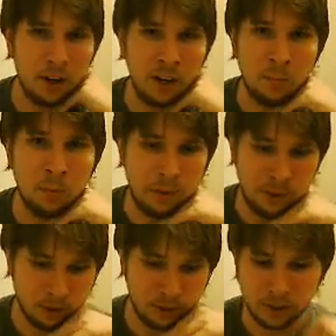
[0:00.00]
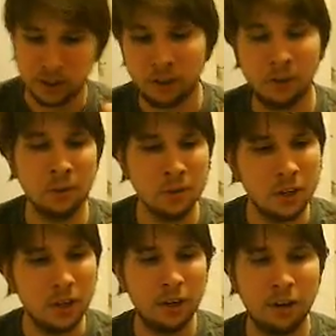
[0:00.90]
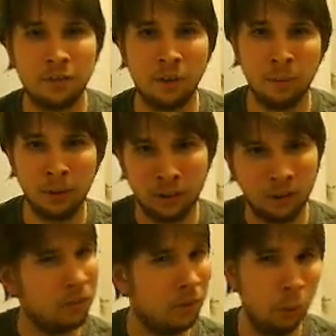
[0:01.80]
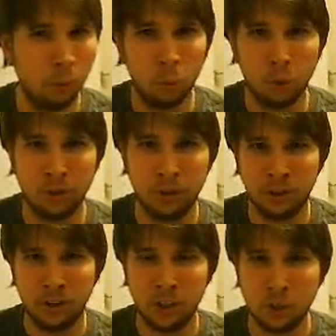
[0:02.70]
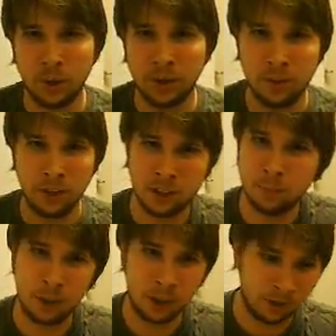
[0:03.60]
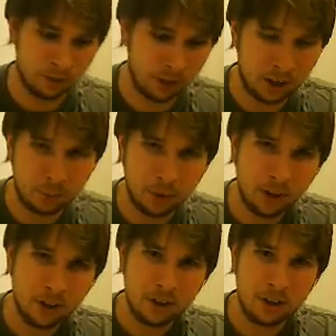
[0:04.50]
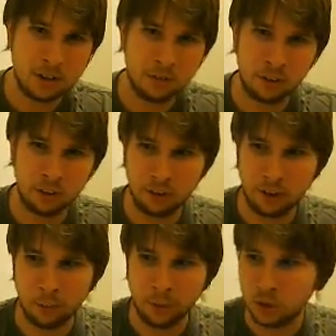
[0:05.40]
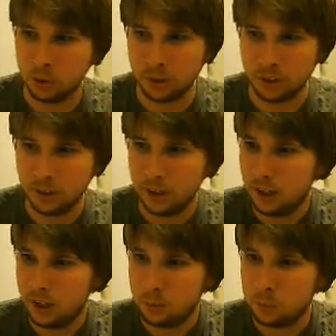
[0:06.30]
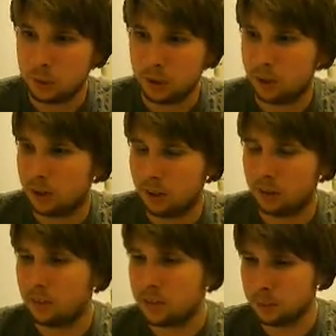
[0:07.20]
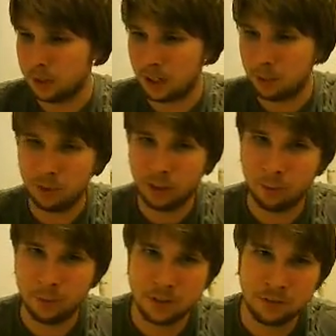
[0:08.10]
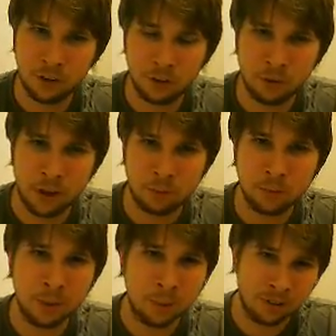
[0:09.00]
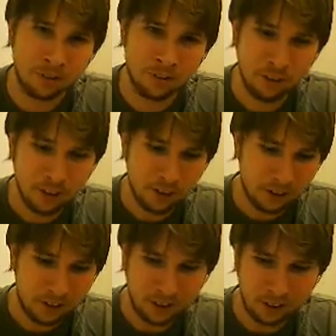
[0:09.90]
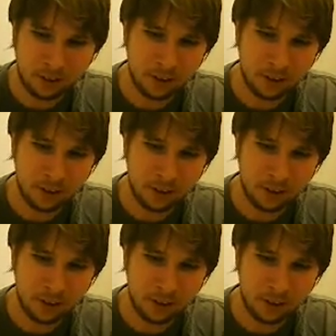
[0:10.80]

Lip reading: pre-created heroes from like a cool warrior kind of shrine thing at the beginning of the game. It's a fun little element to it. But some of the gameplay elements felt rather primitive, and